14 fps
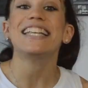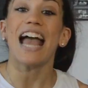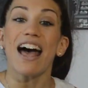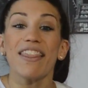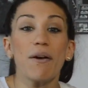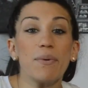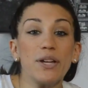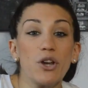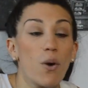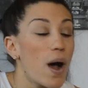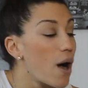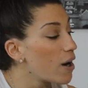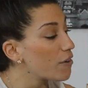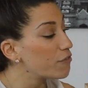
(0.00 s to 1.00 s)
Now that we
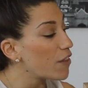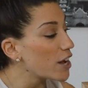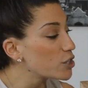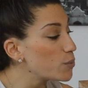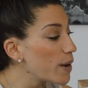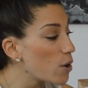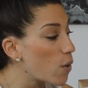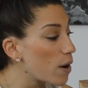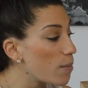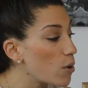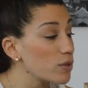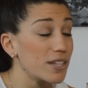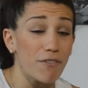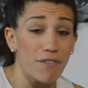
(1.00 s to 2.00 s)
know how our fluctuating
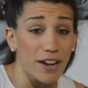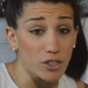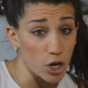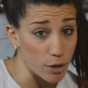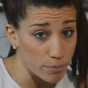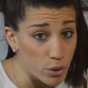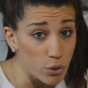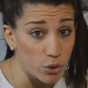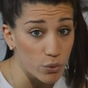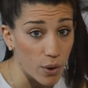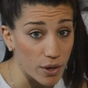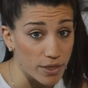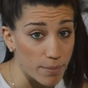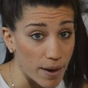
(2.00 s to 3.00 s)
hormones affect our mood
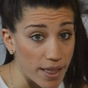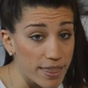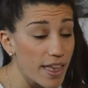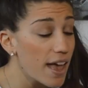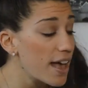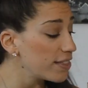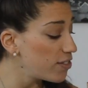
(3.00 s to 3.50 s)
throughout the month,